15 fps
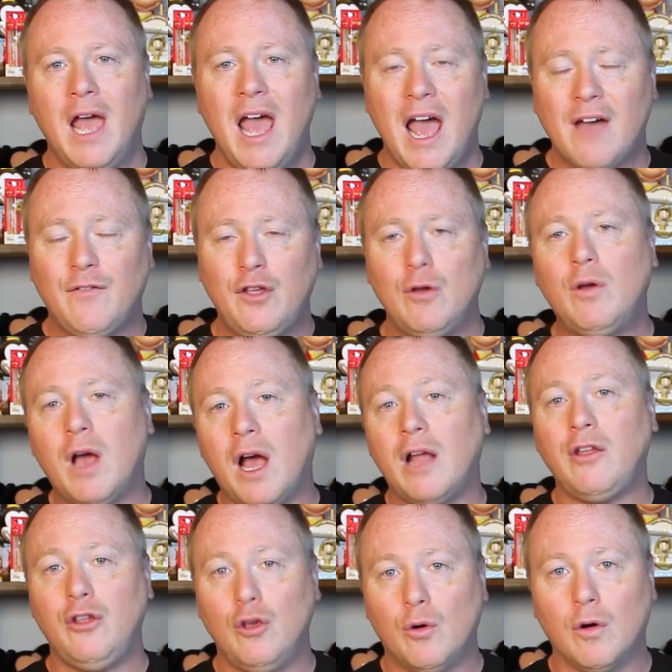Have you
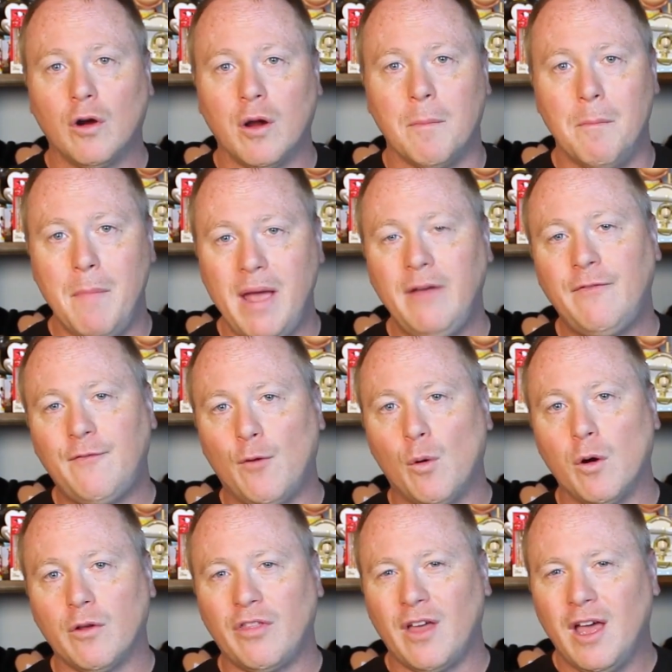gotten your May
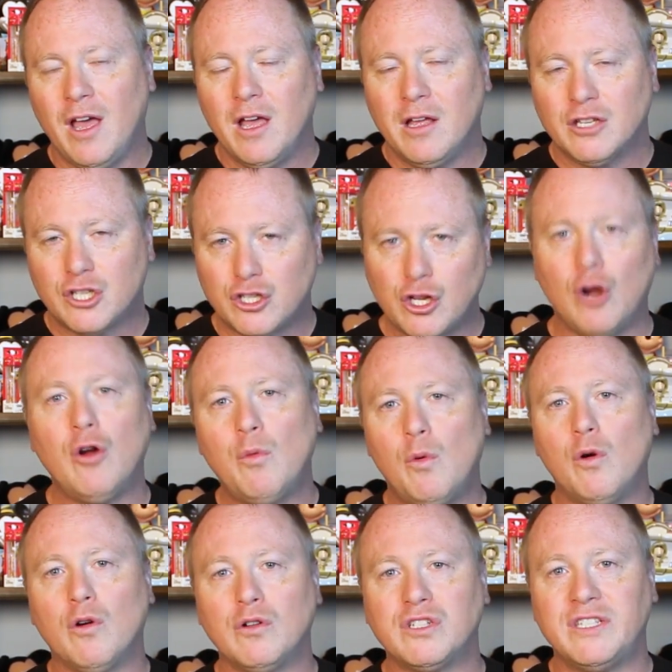4th Star
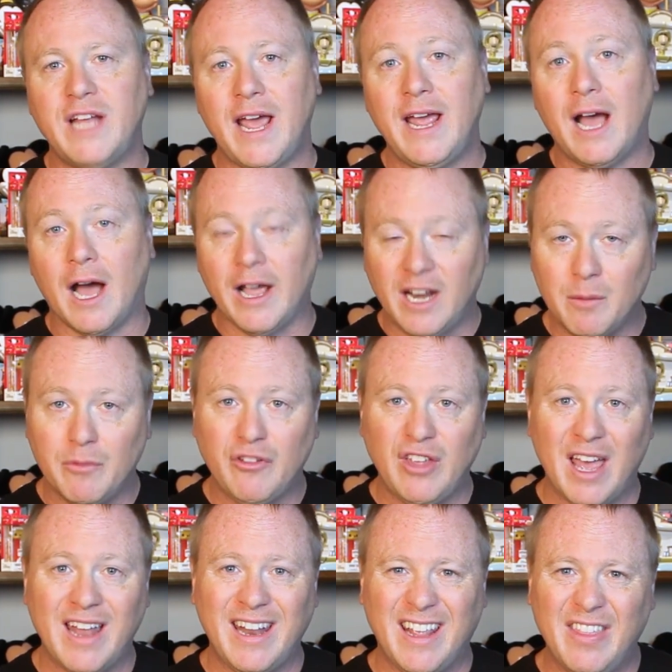Wars Day items
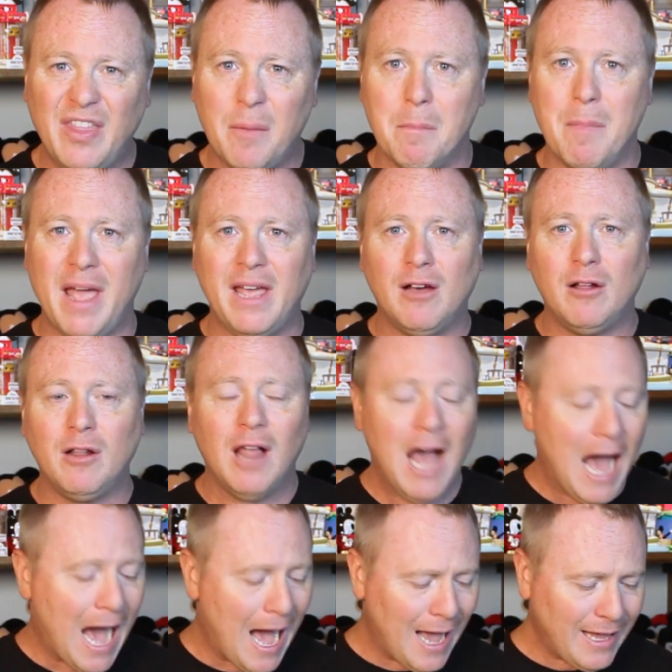yet in the mail?
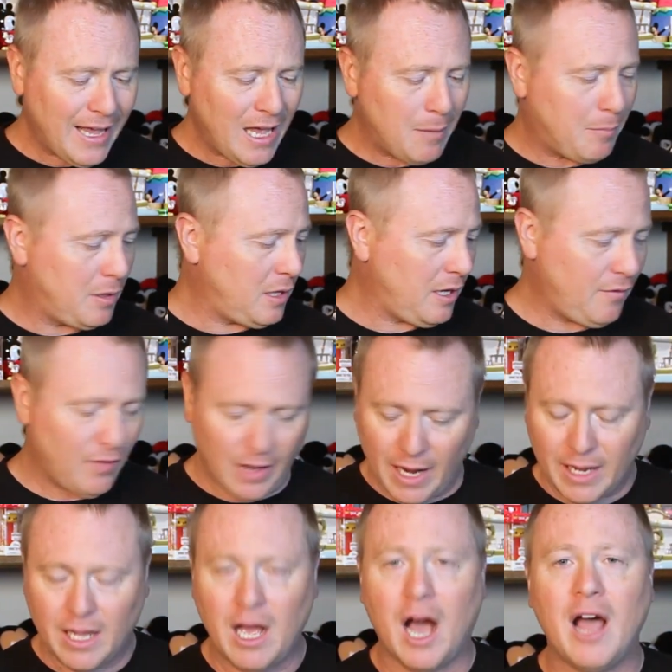I can't believe that I
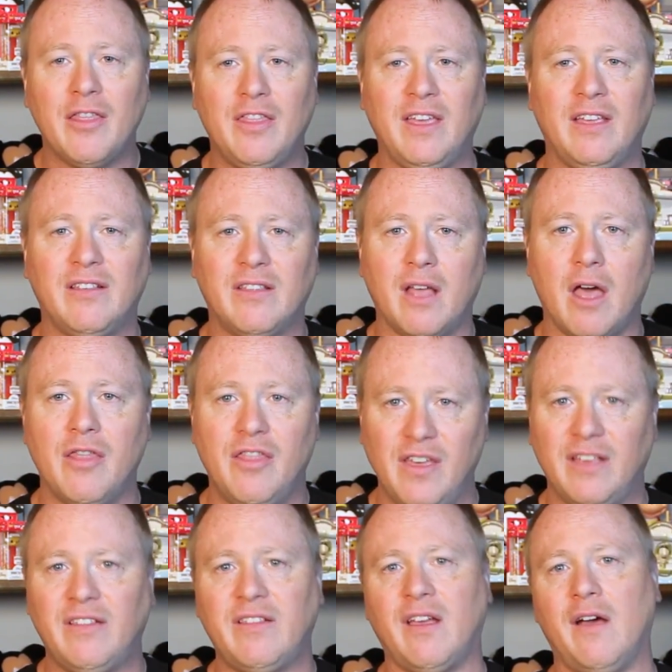got these
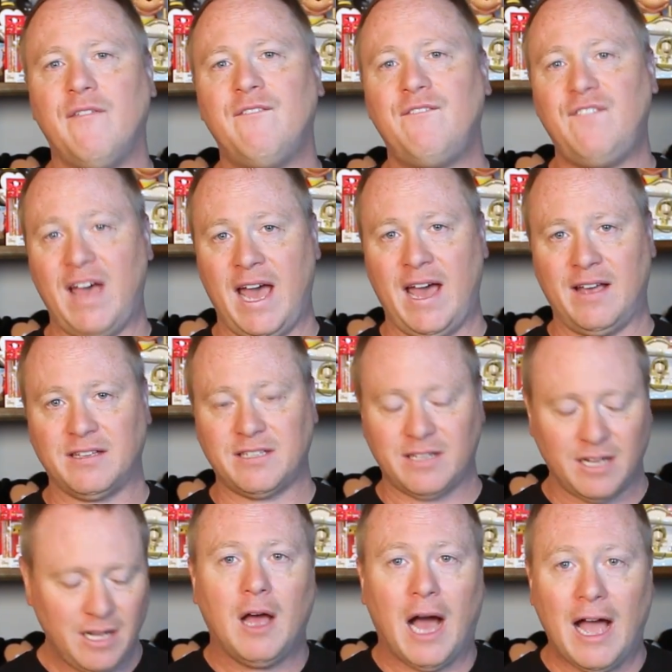this
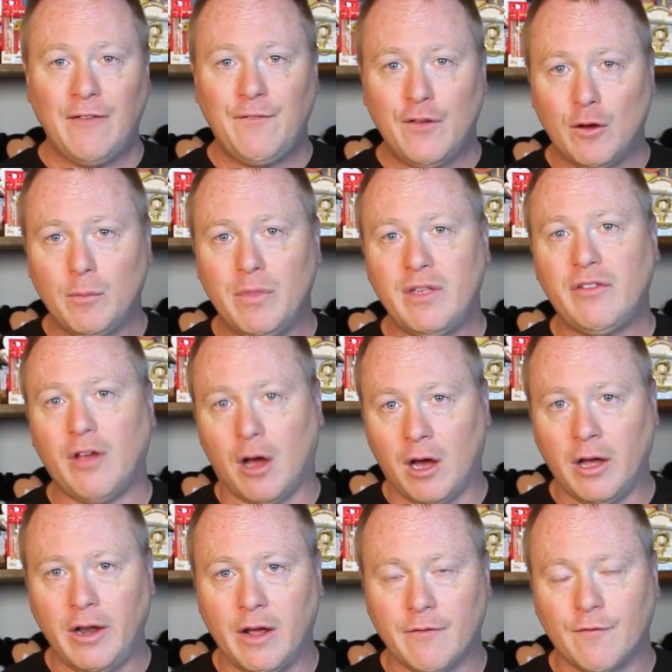fast. I filmed this
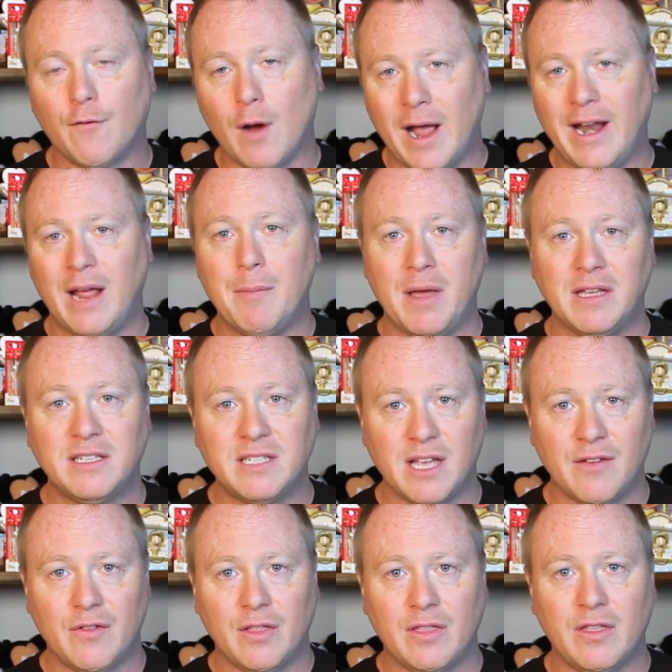on Friday, May
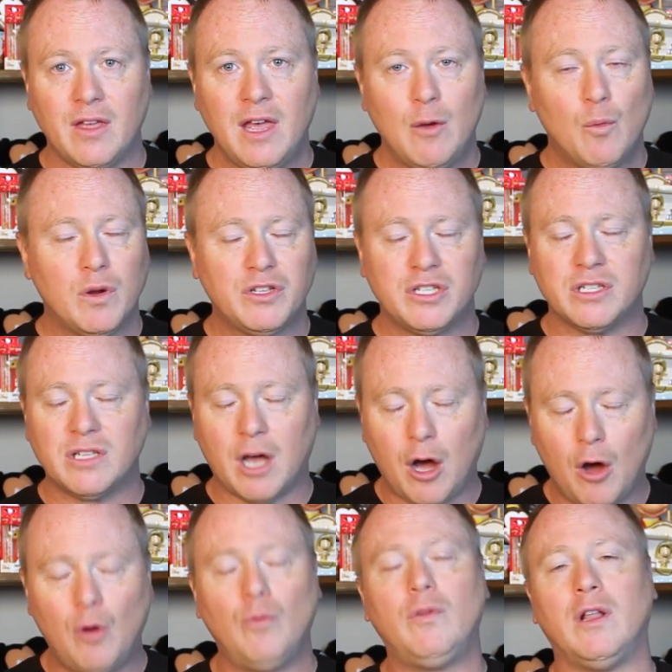7th, which is
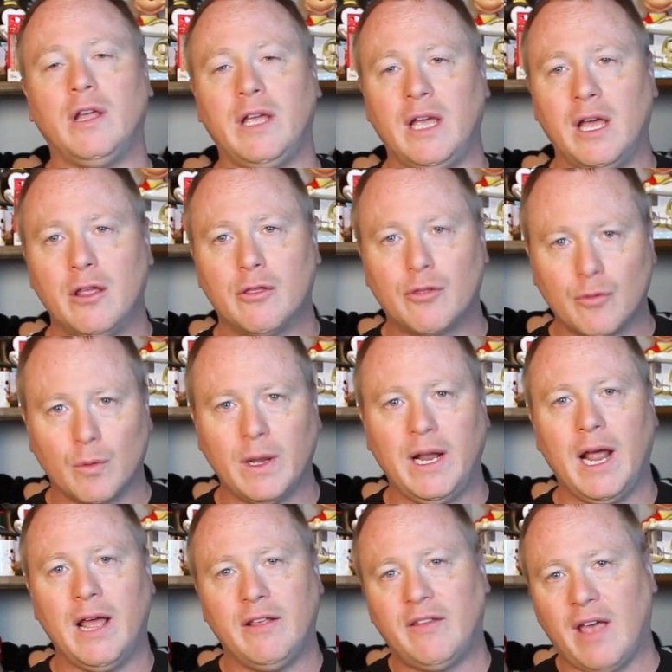only 3
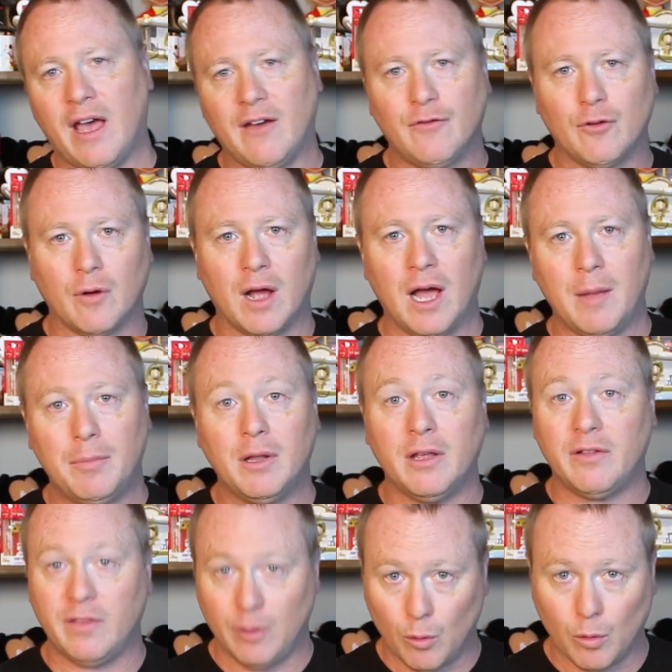days after I
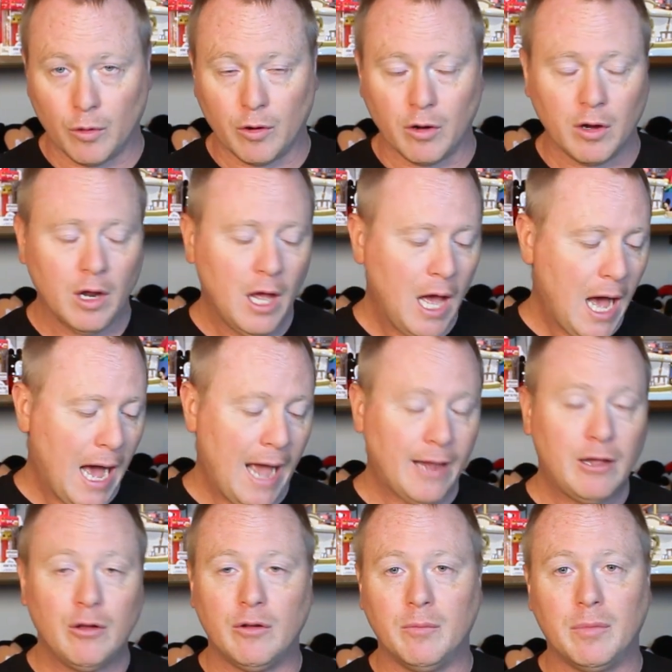placed the order. I
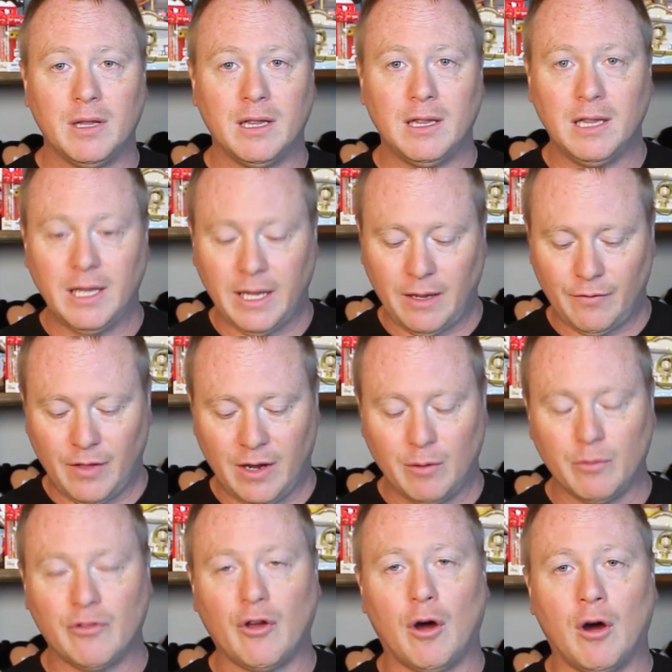couldn't believe that it
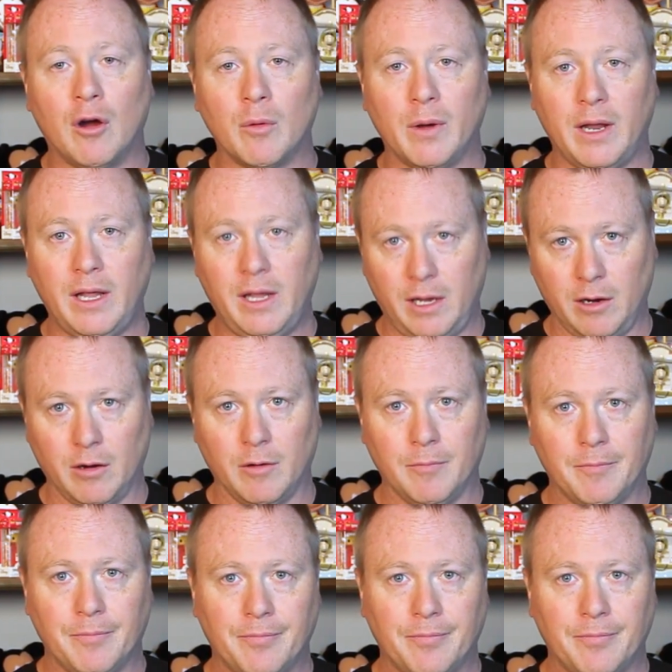was already here.